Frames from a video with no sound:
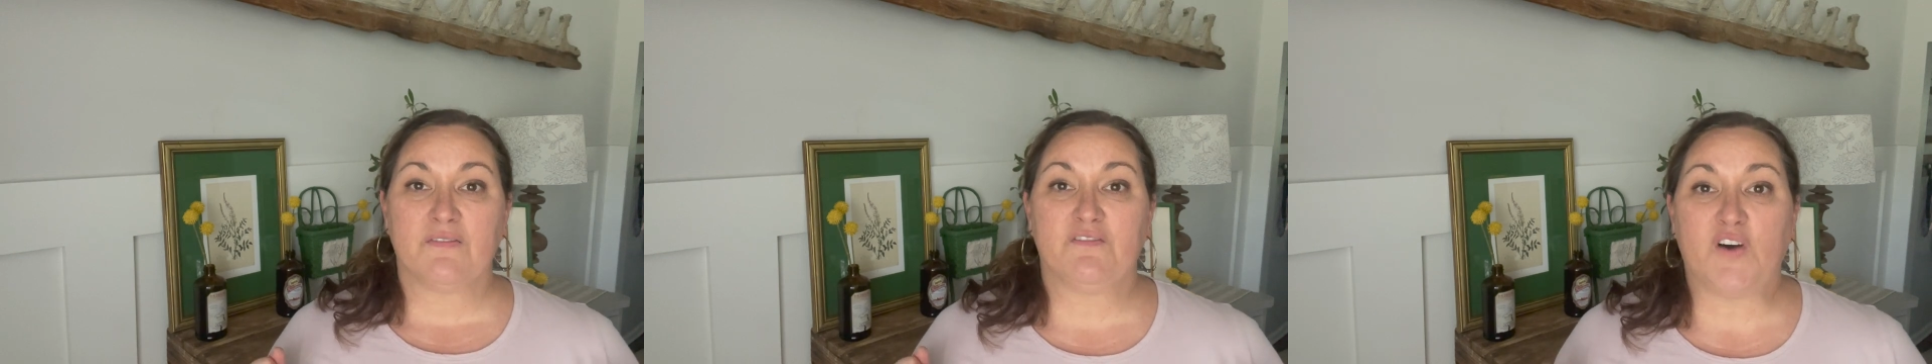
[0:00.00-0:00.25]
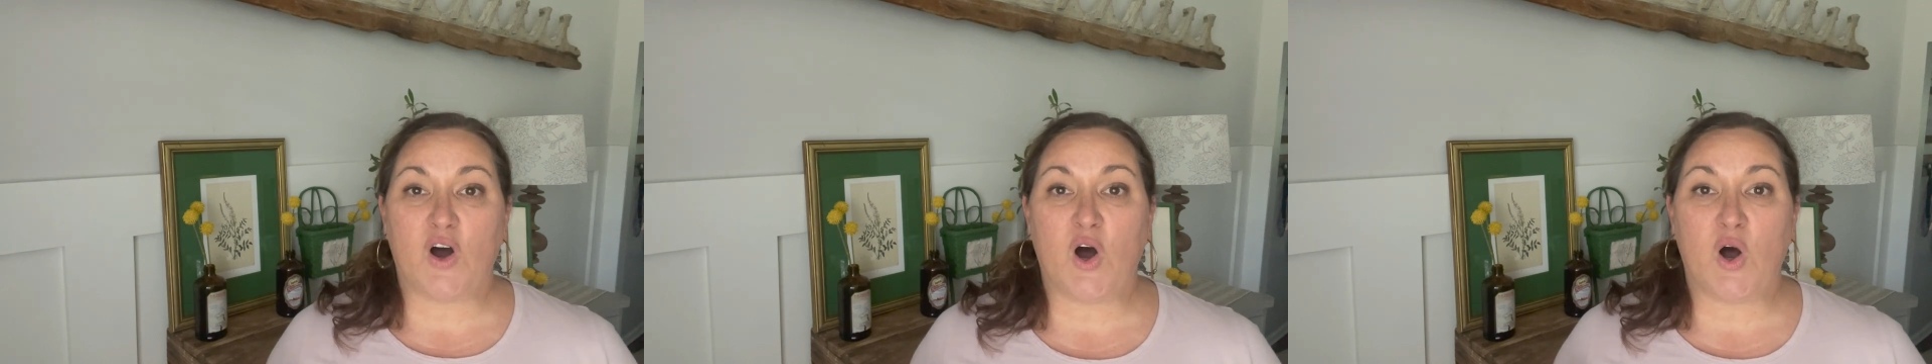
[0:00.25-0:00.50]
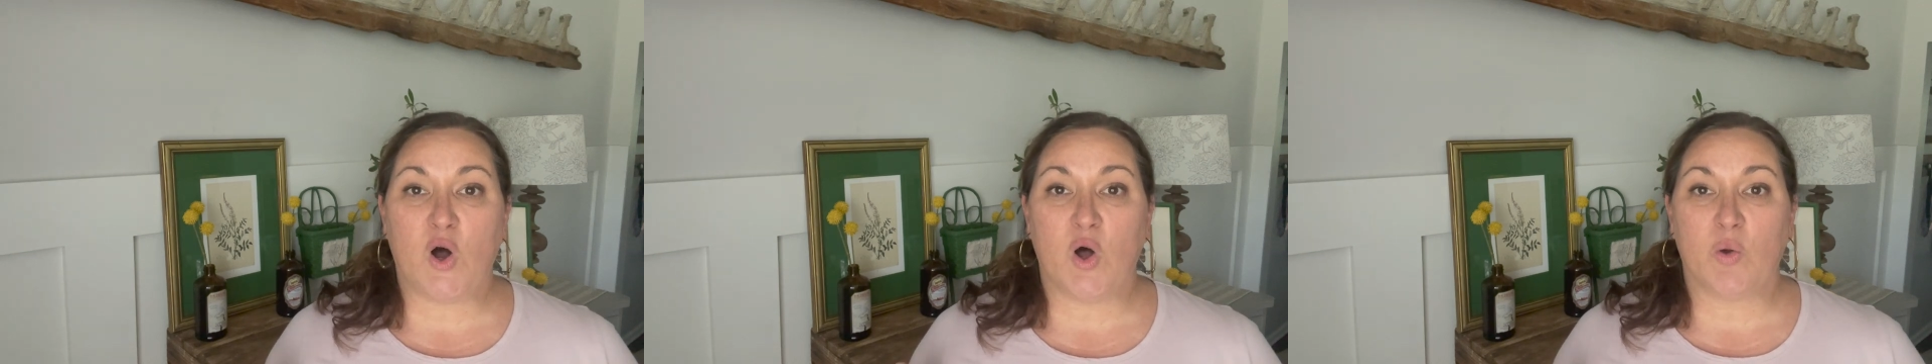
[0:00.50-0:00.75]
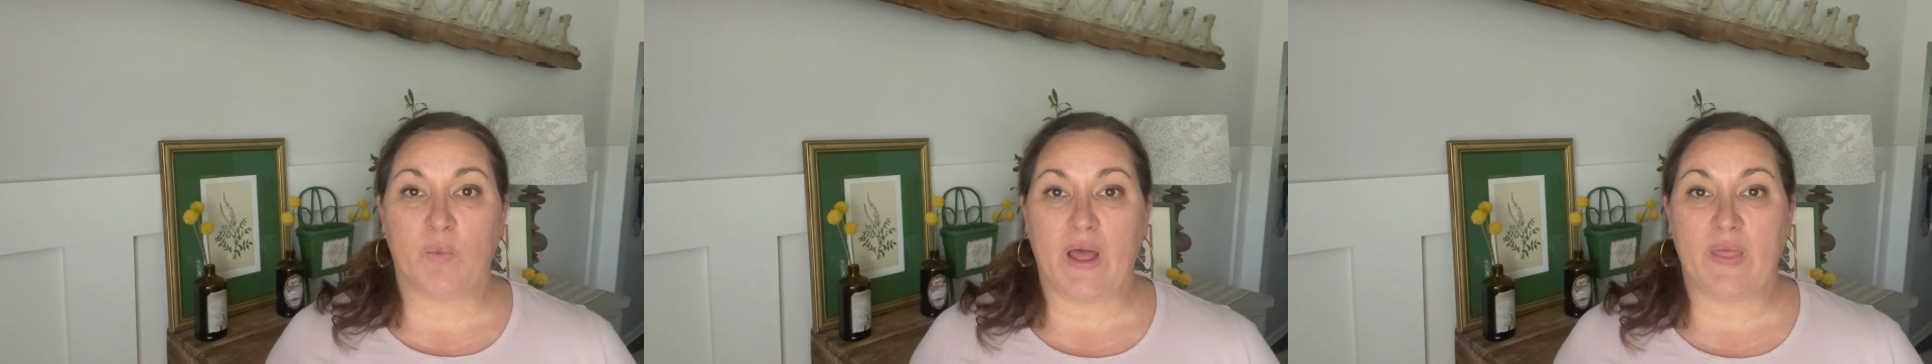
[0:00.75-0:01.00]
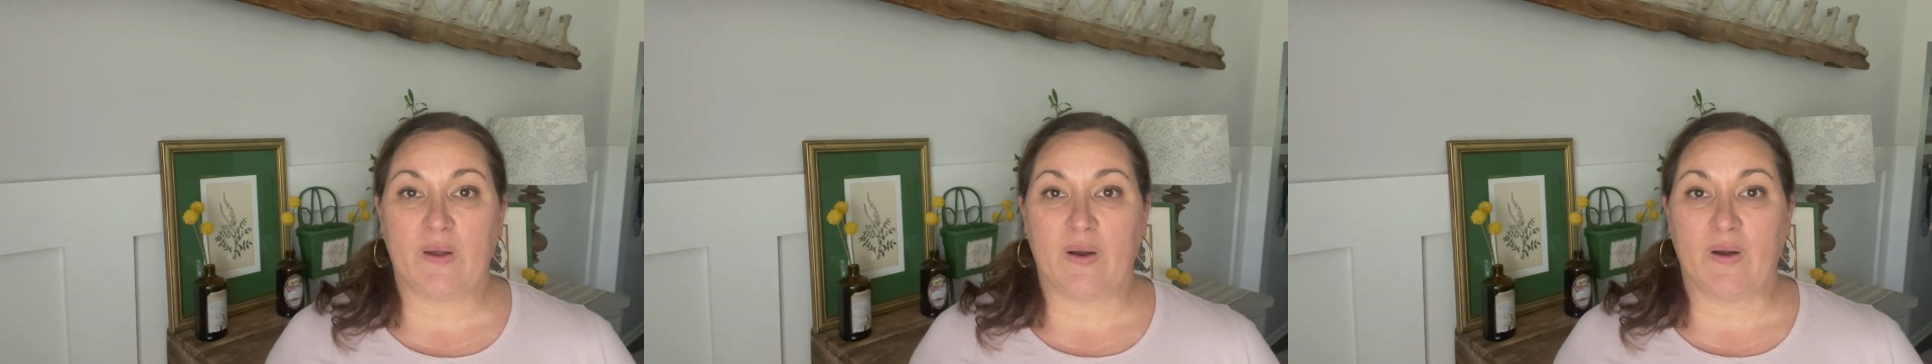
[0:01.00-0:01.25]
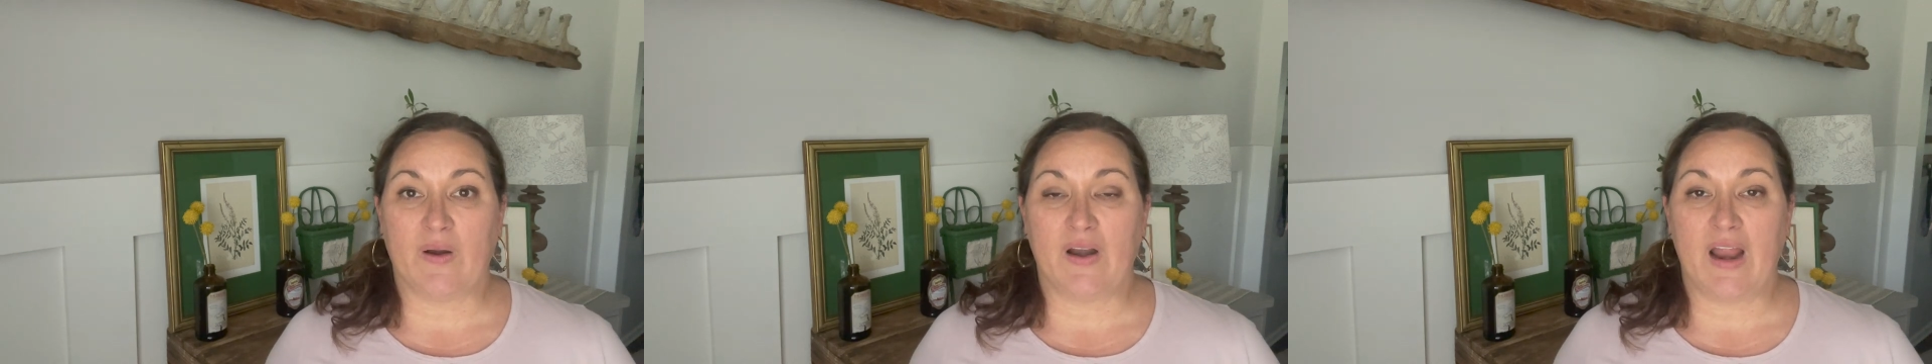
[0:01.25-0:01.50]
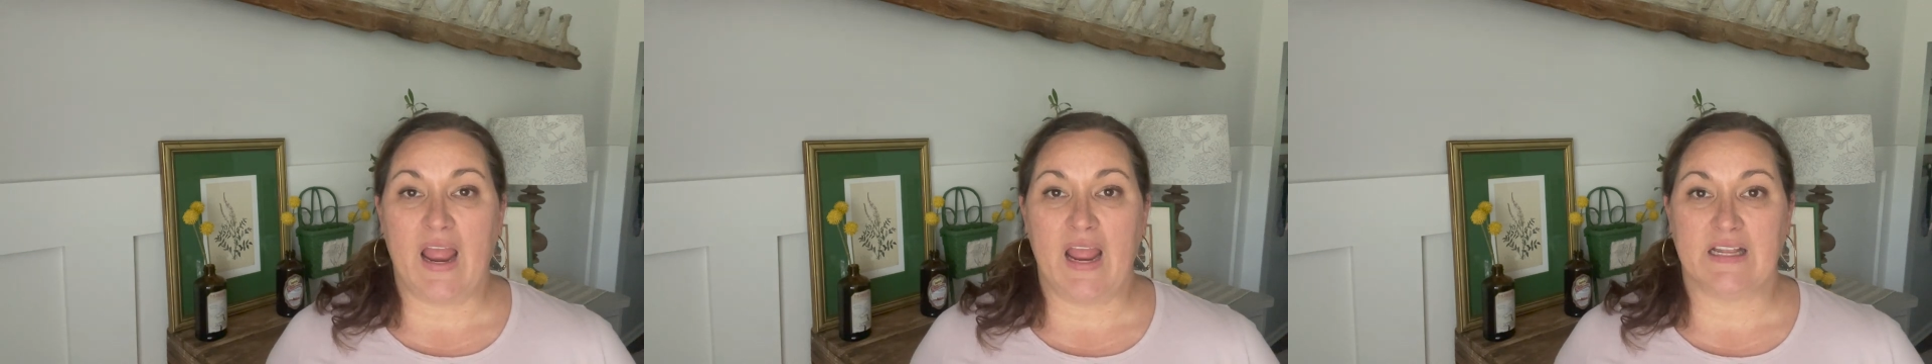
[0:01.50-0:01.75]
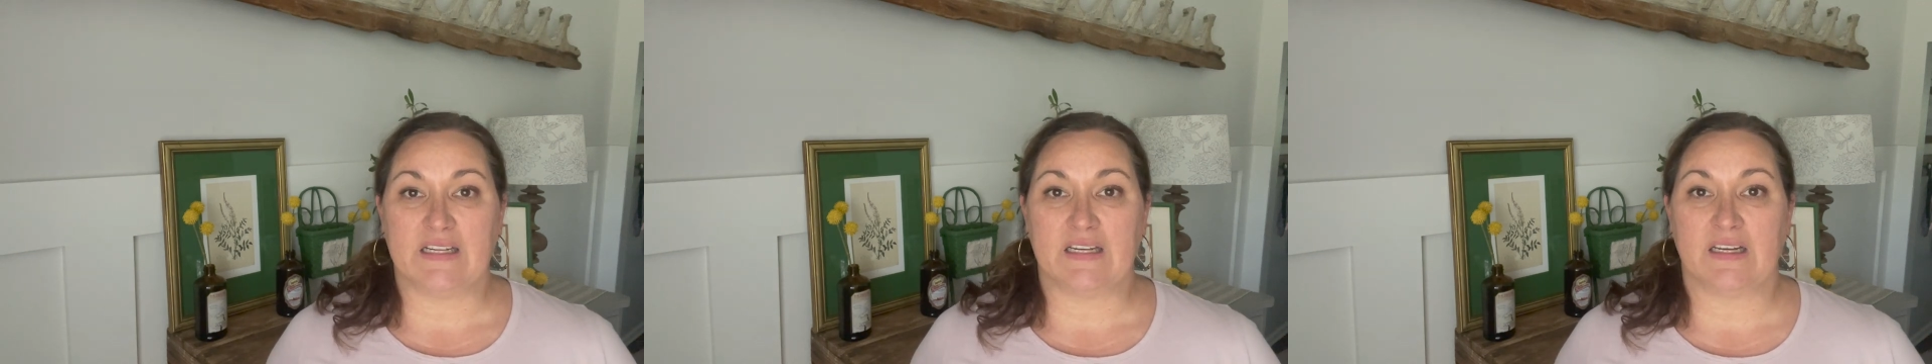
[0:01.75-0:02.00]
fall weather,
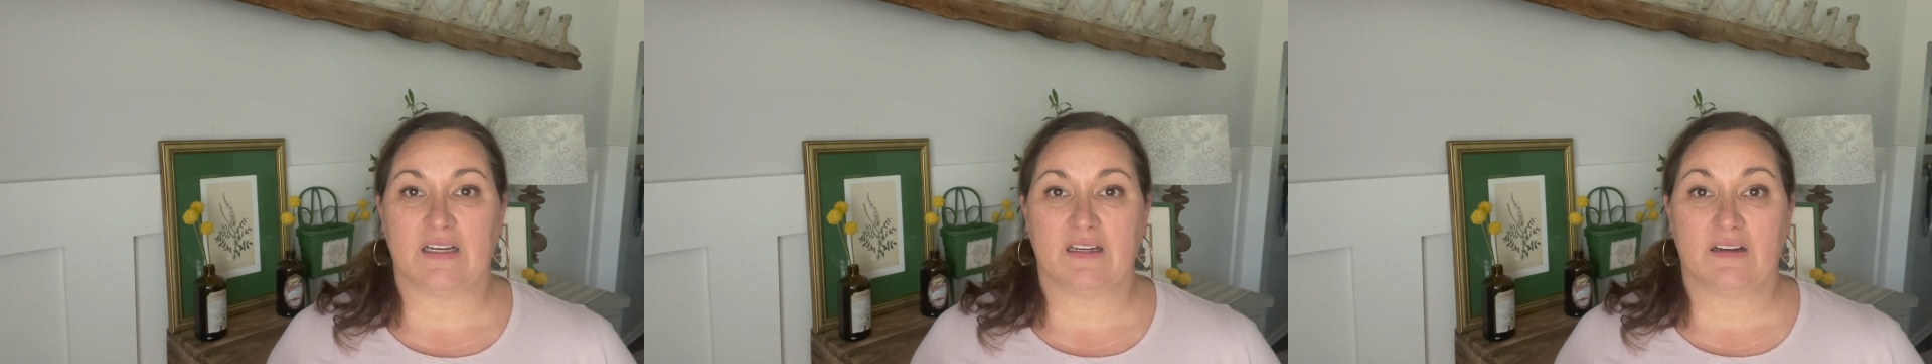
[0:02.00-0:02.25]
and